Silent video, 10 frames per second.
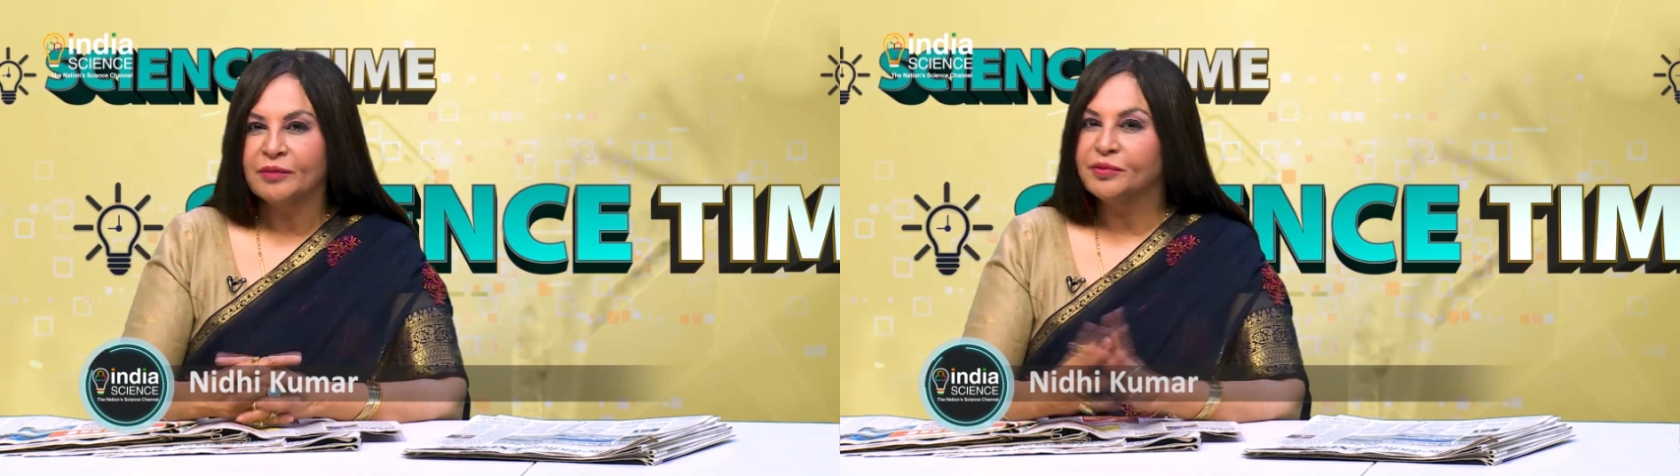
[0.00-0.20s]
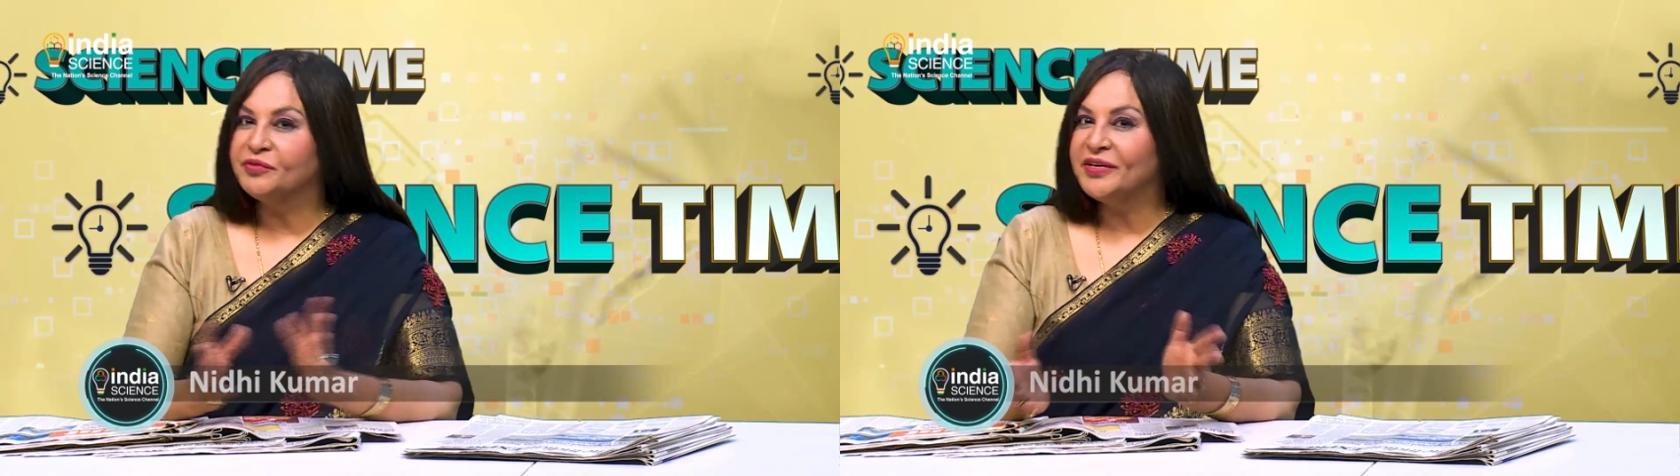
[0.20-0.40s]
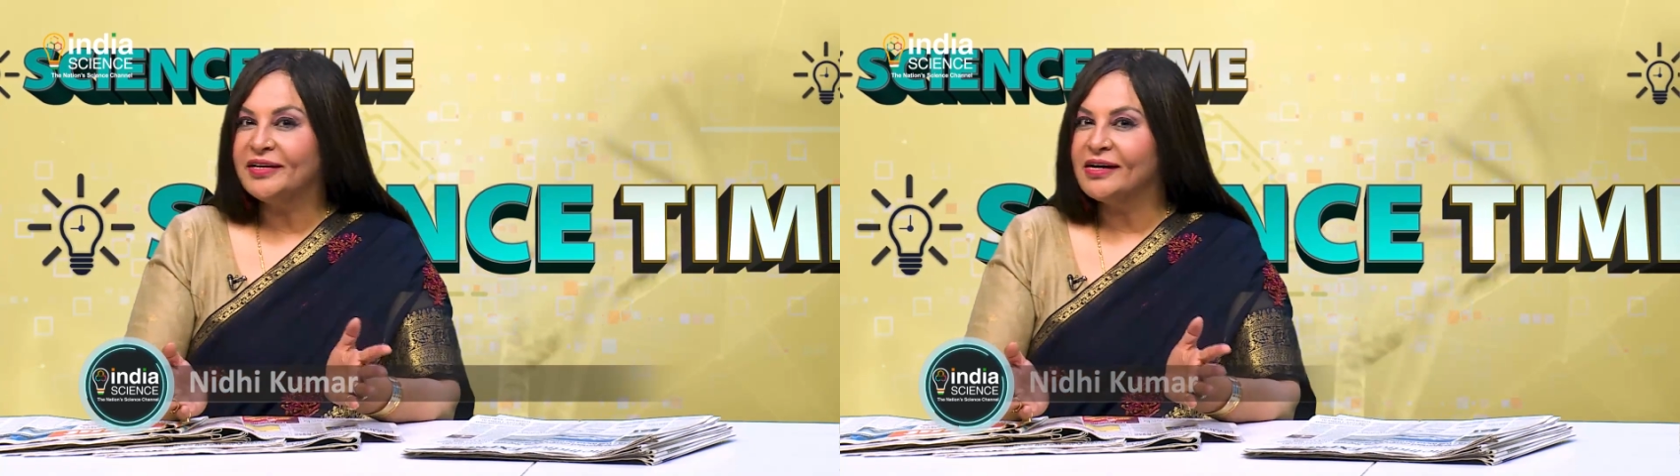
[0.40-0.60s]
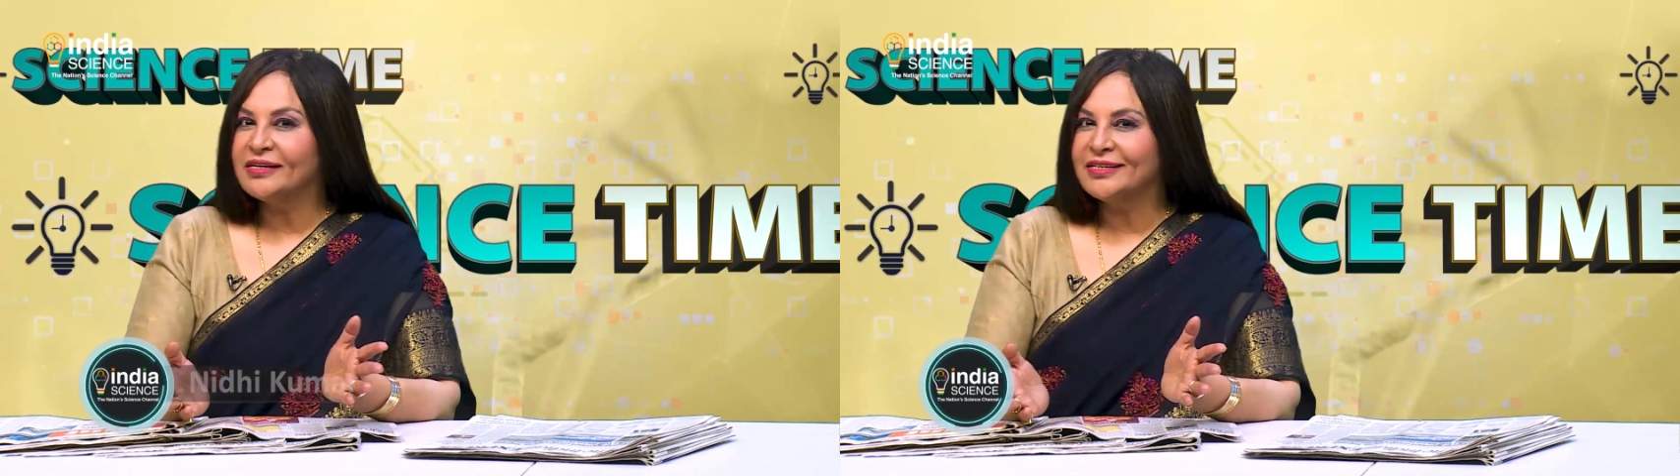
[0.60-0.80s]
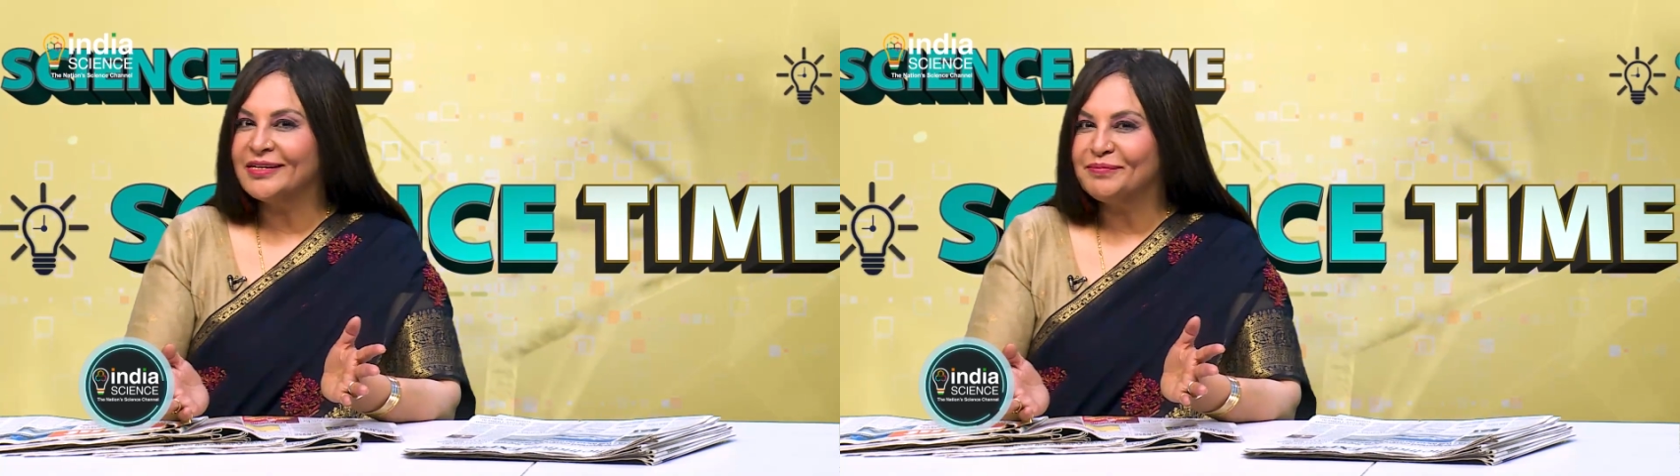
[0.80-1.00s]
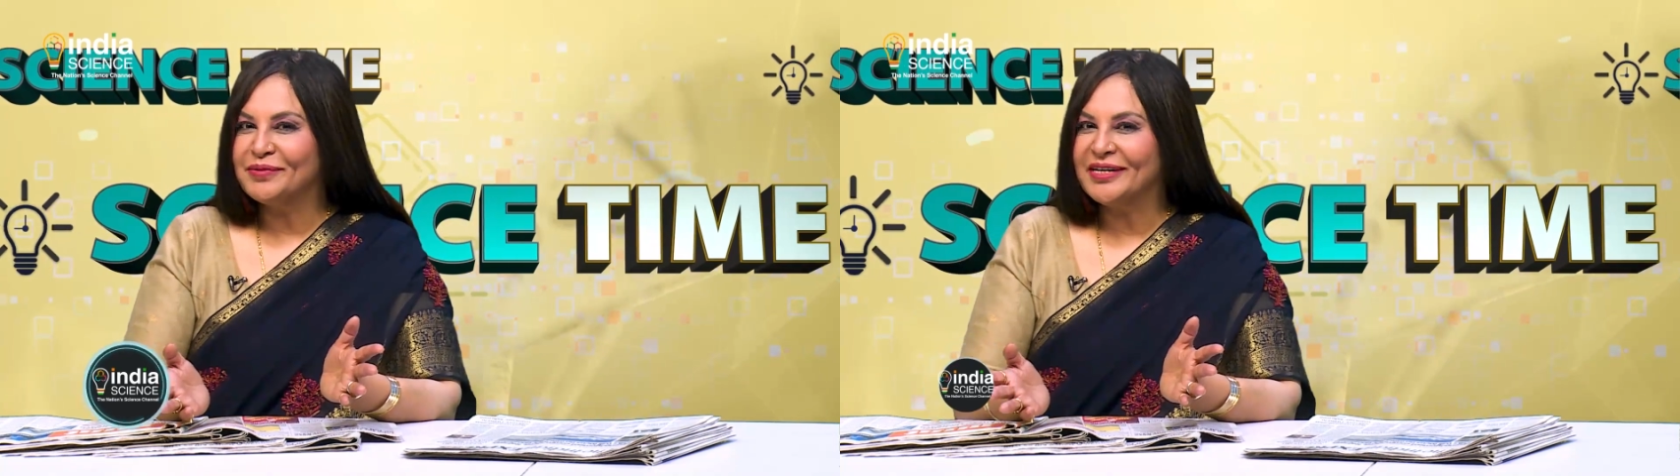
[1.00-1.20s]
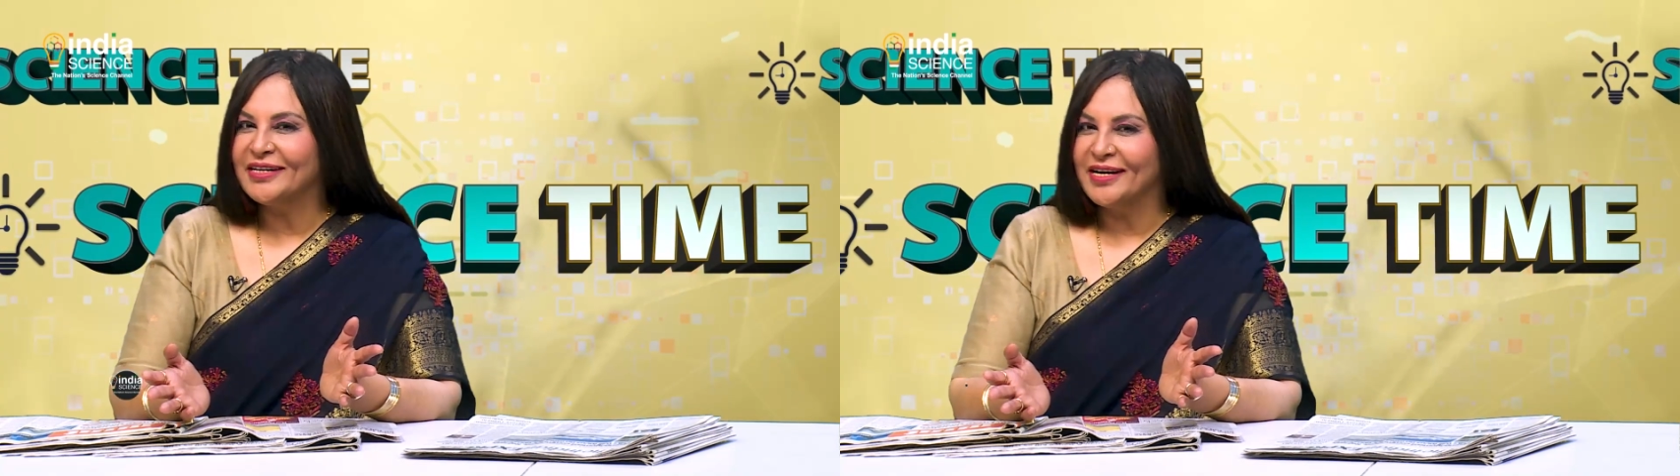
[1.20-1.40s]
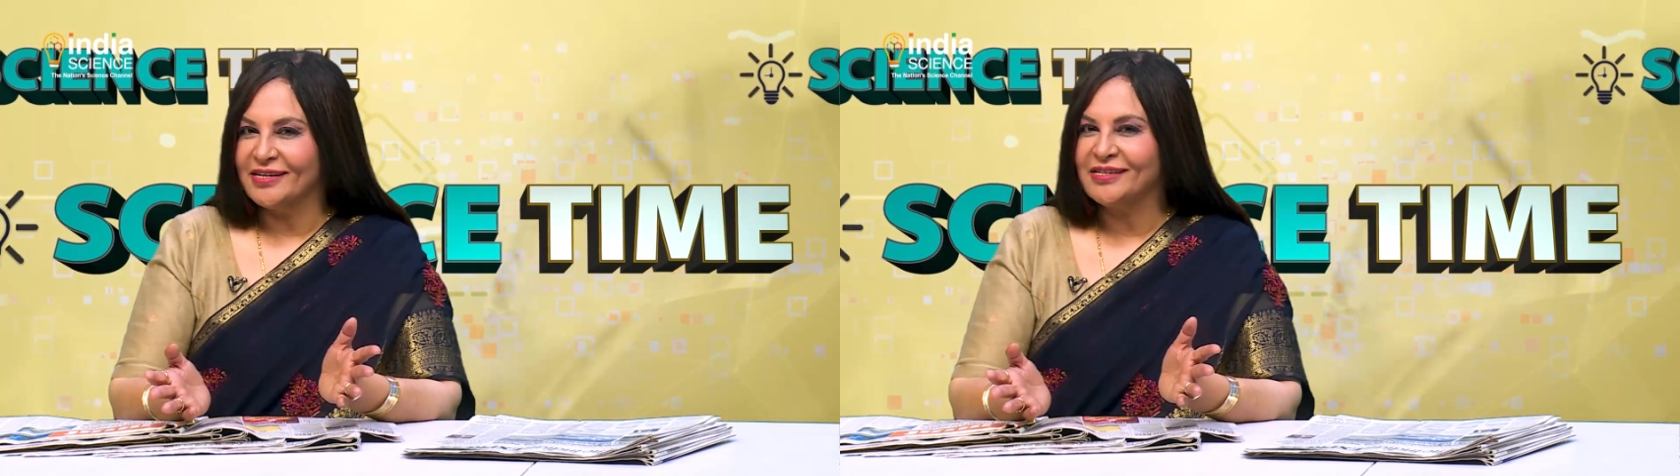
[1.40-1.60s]
but we can't simply
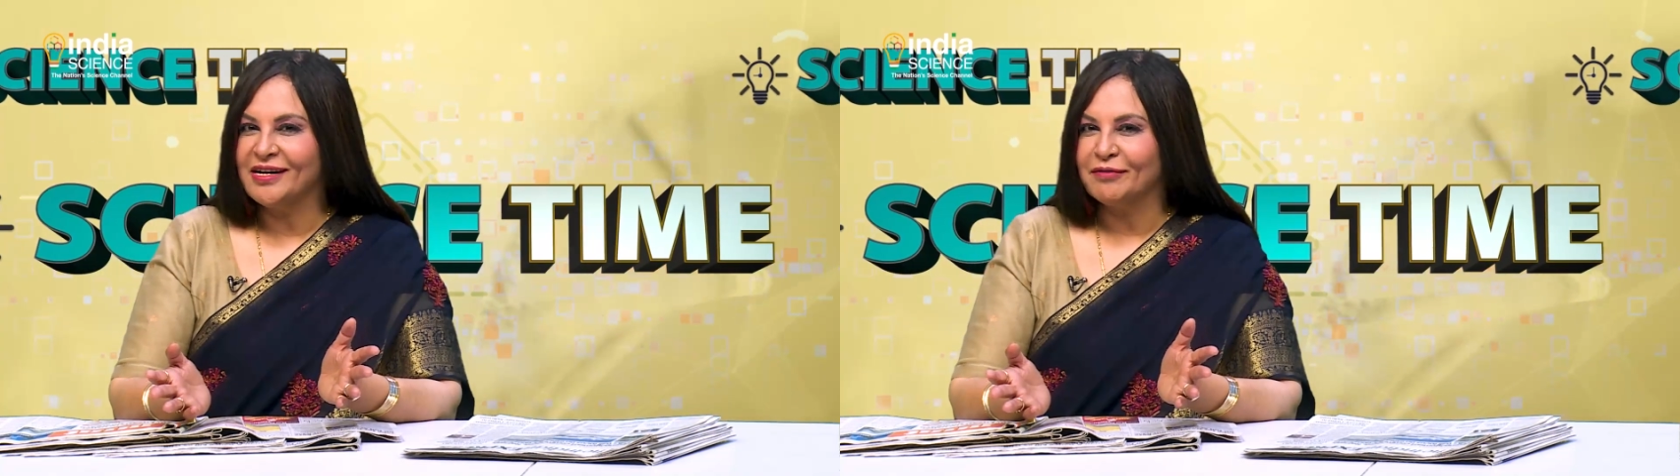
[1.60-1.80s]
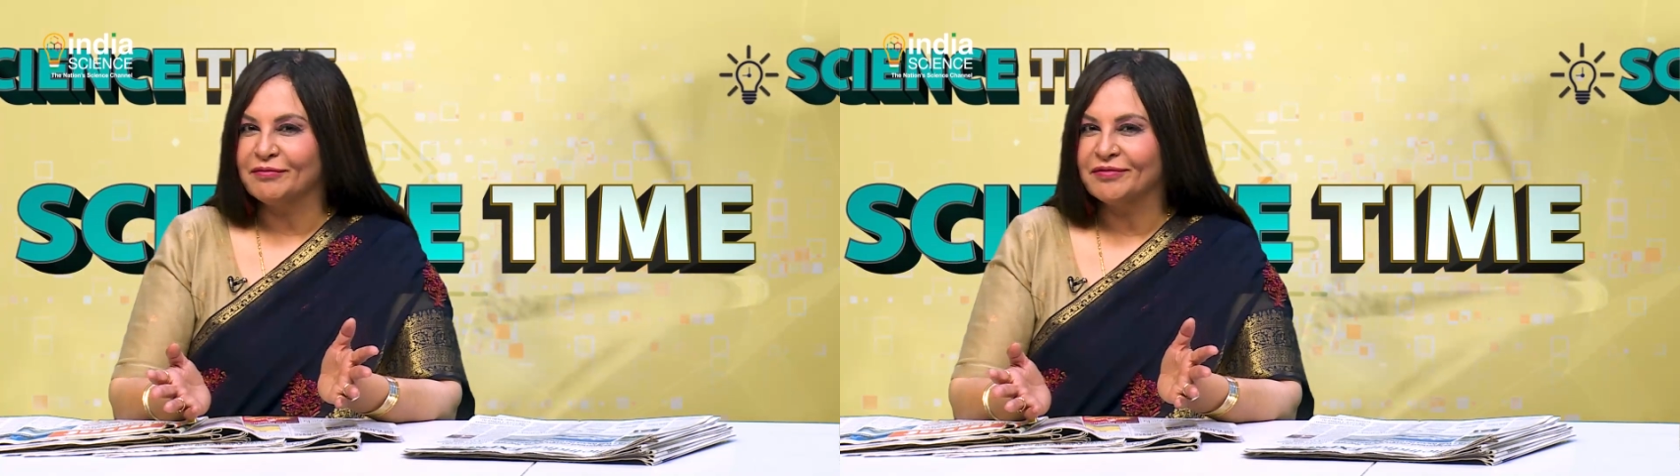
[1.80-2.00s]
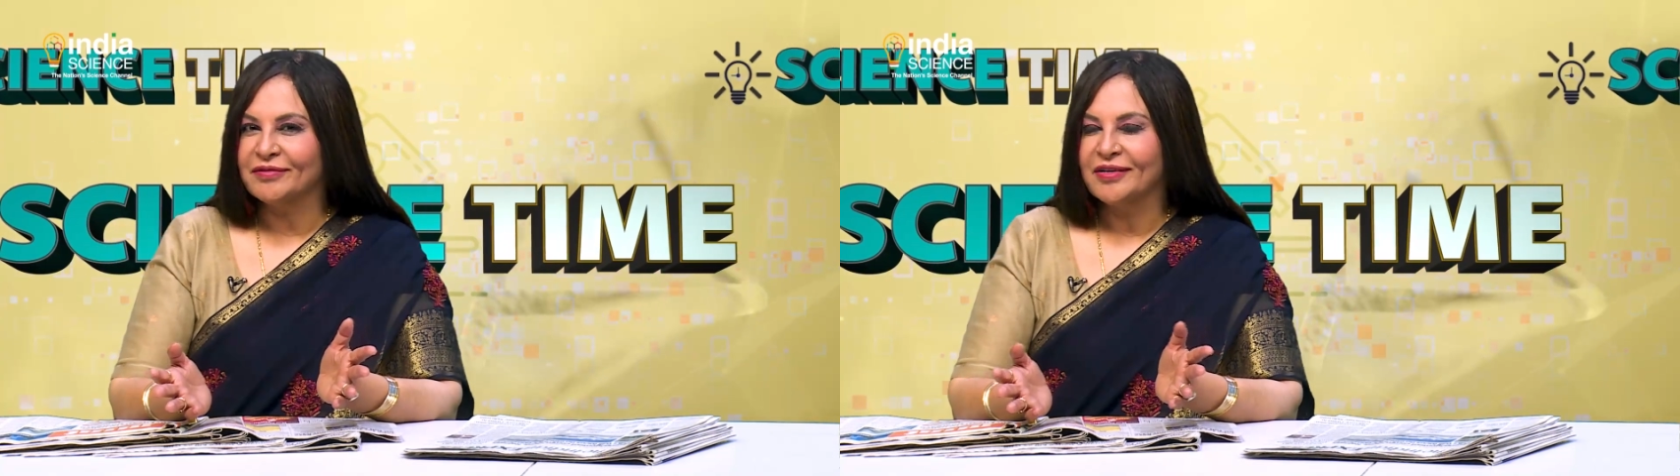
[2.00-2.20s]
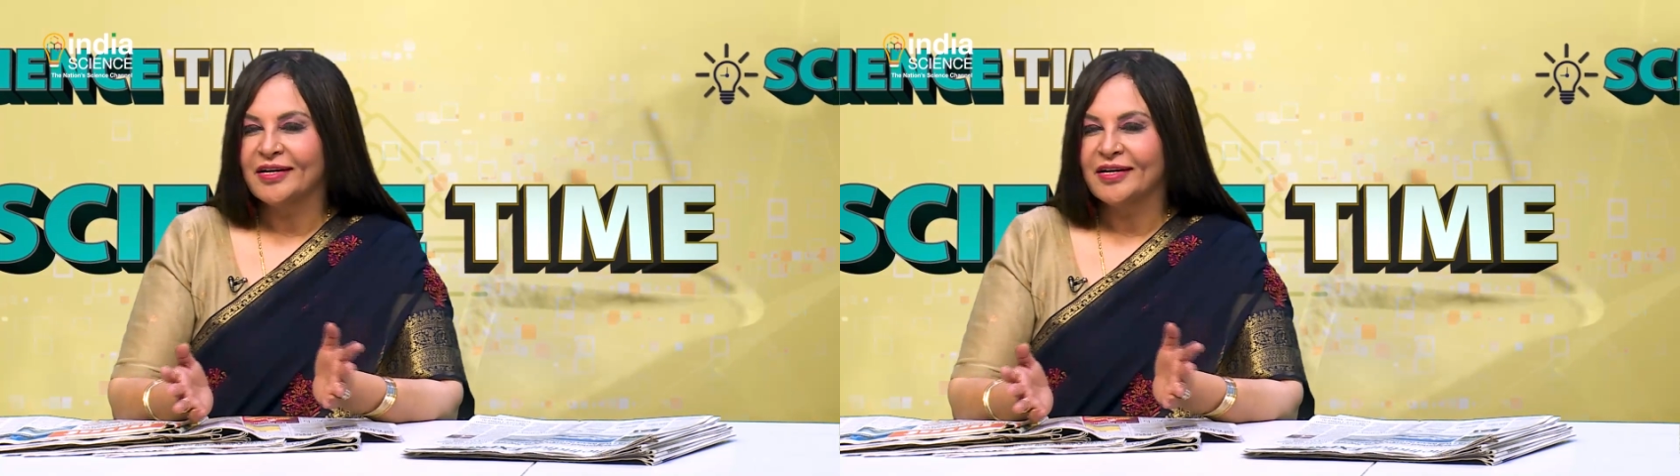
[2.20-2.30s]
get enough.